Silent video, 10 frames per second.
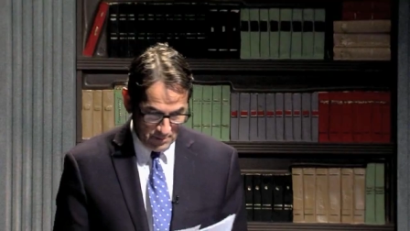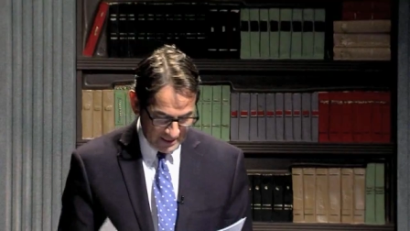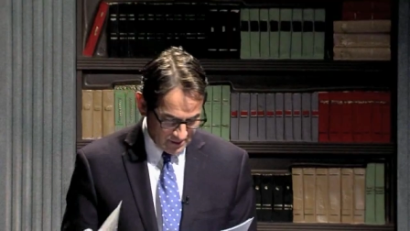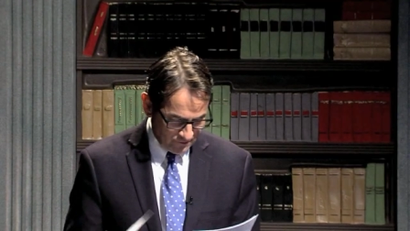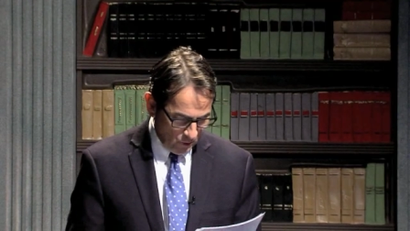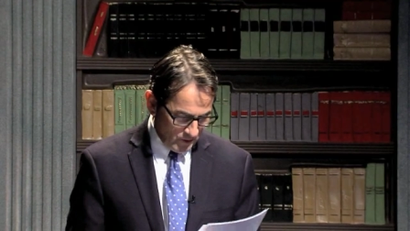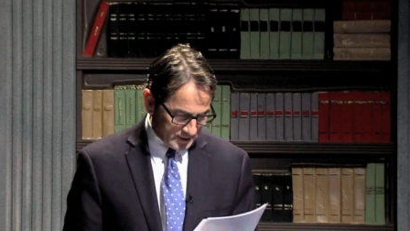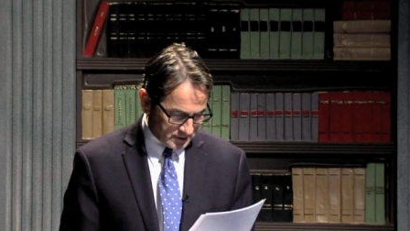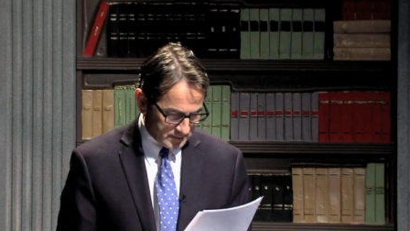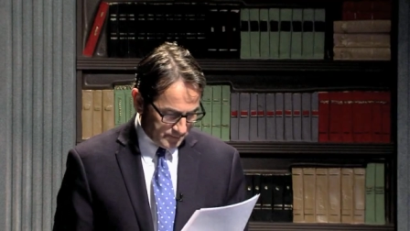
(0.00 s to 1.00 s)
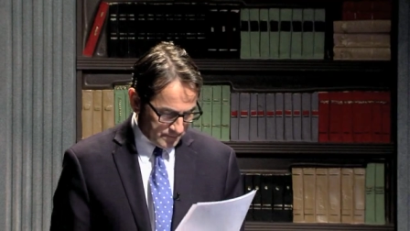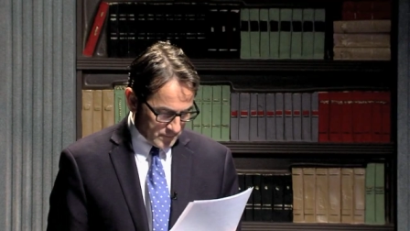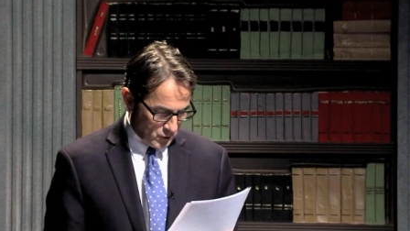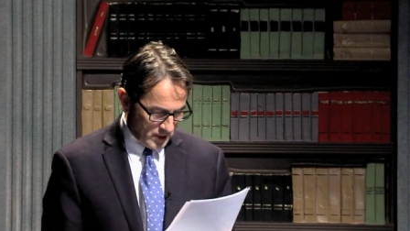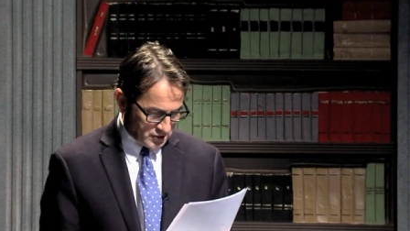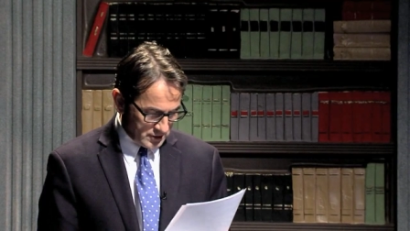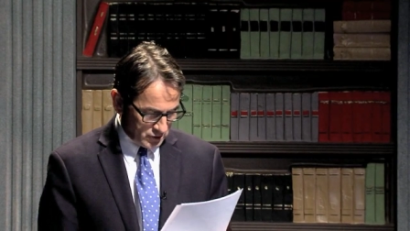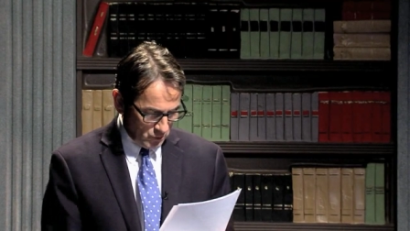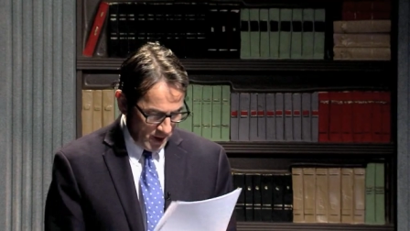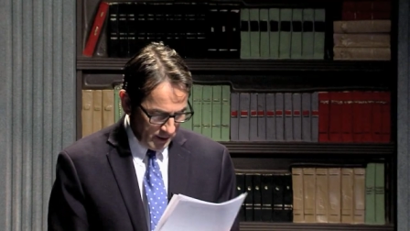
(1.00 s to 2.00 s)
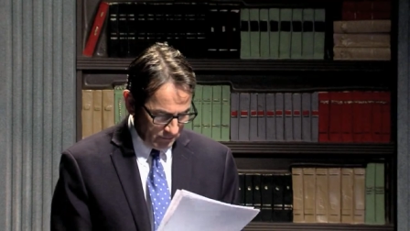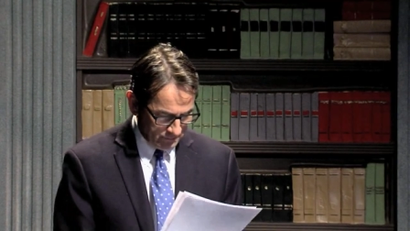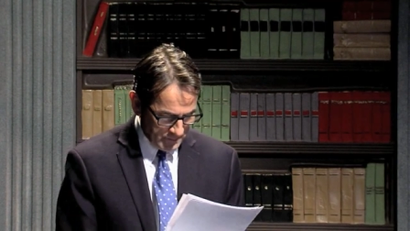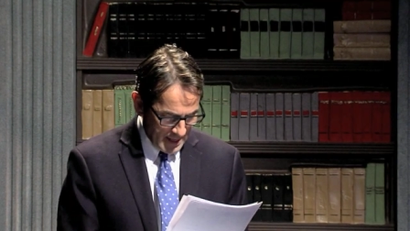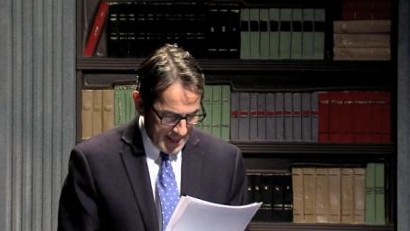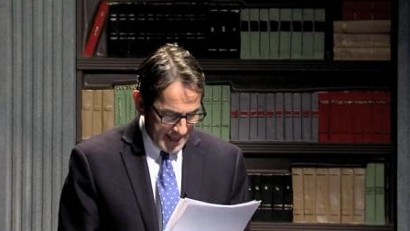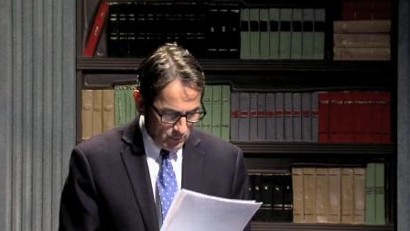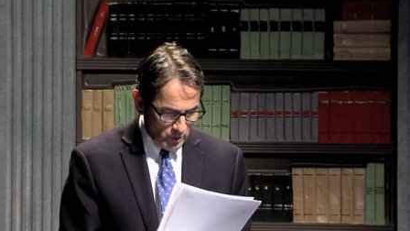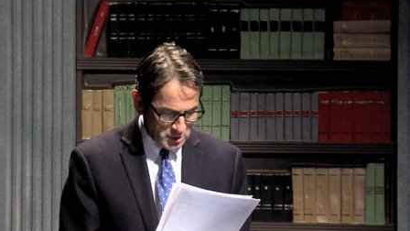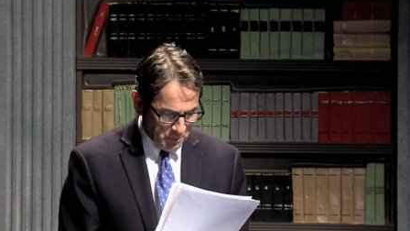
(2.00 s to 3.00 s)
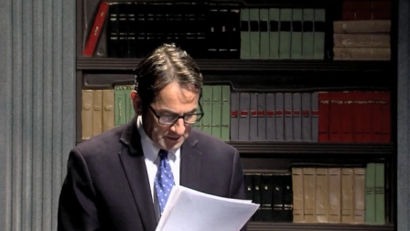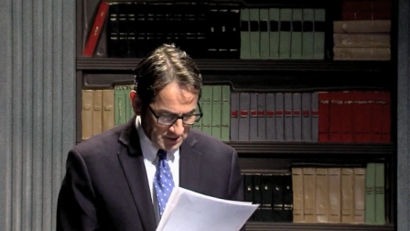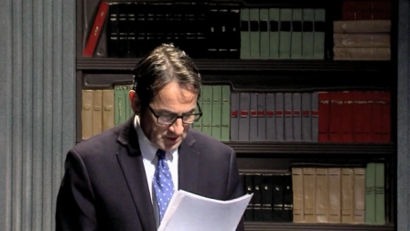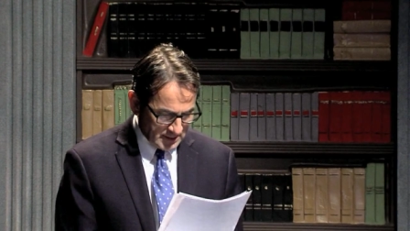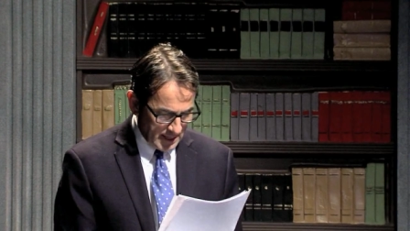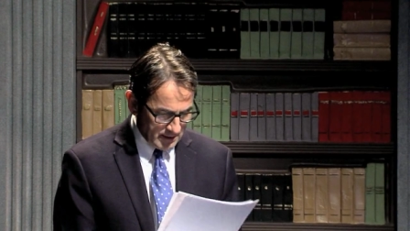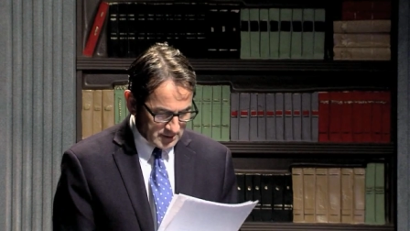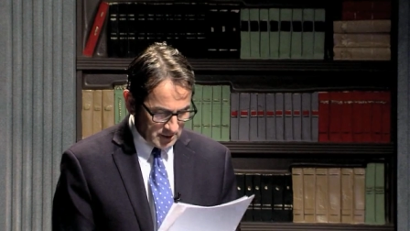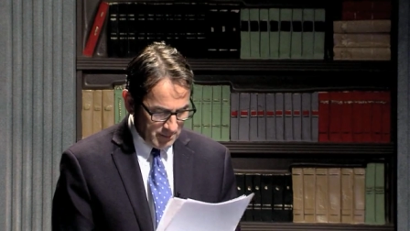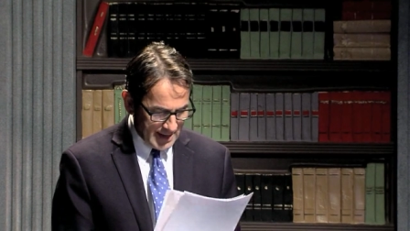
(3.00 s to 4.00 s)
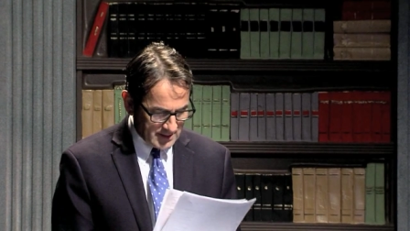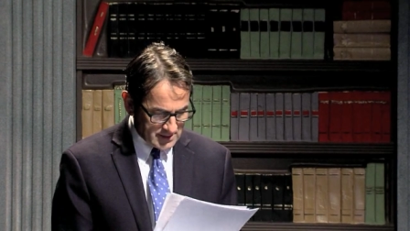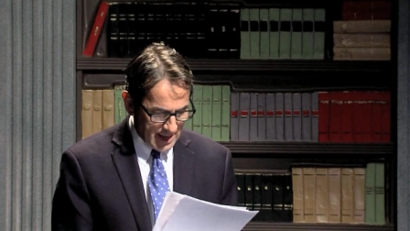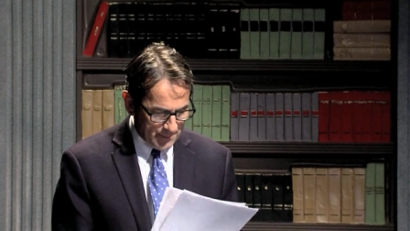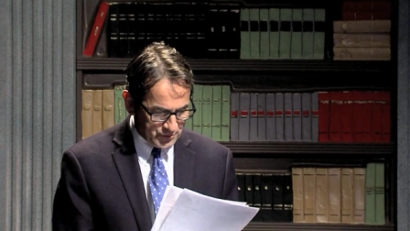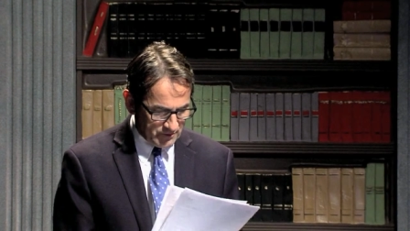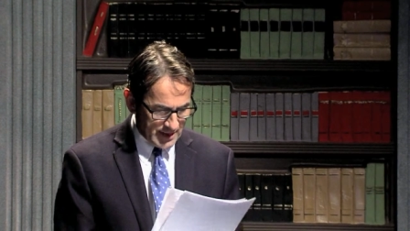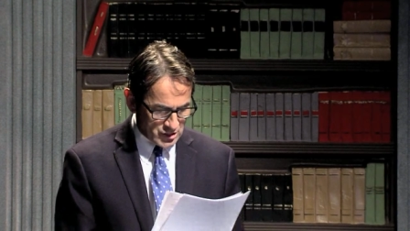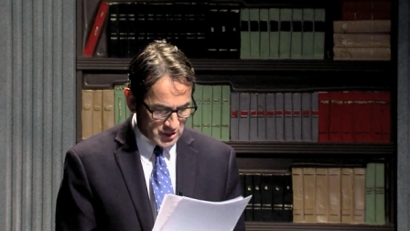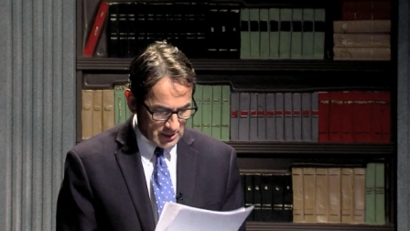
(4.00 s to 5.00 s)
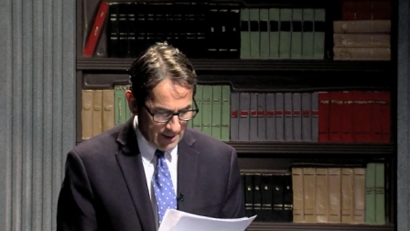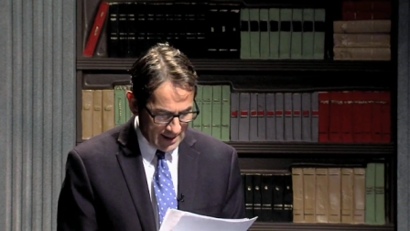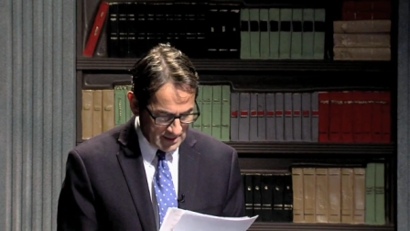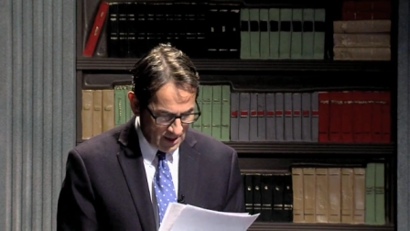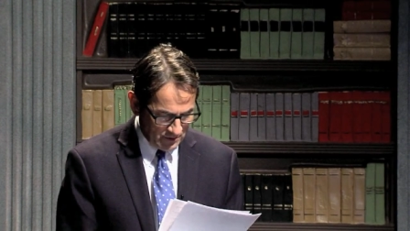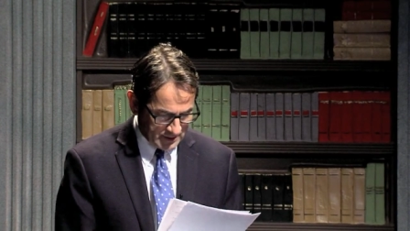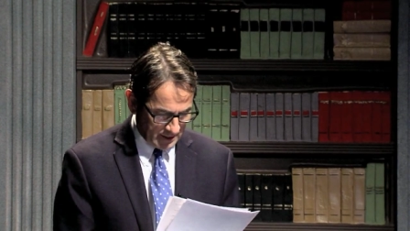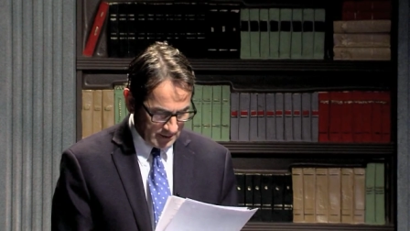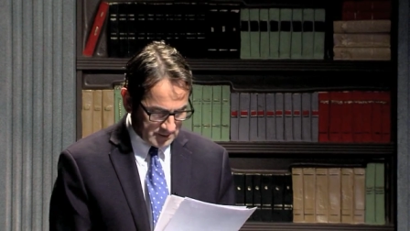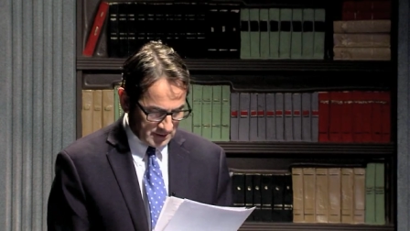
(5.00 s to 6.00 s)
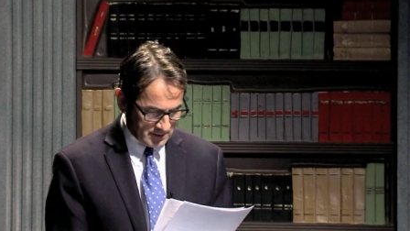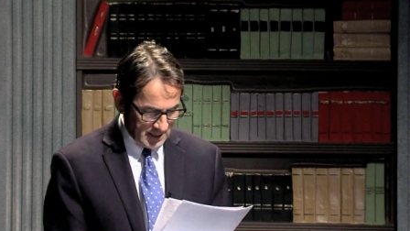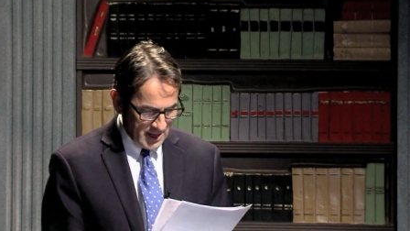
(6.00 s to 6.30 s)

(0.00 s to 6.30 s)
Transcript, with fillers: Binks Forest. Question 12. In which book does a character make this observation about another character?